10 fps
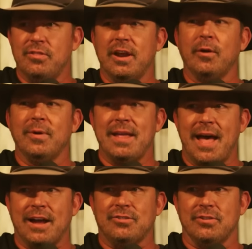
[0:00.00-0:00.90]
Their
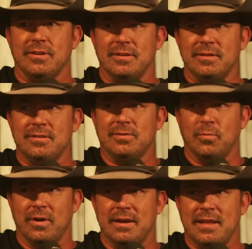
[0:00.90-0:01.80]
reaction to
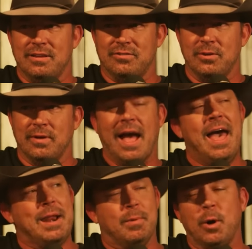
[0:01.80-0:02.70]
what he's doing. I
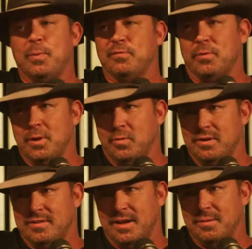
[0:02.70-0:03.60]
had him open for me
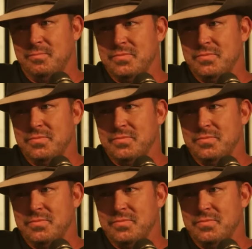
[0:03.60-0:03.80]
one time.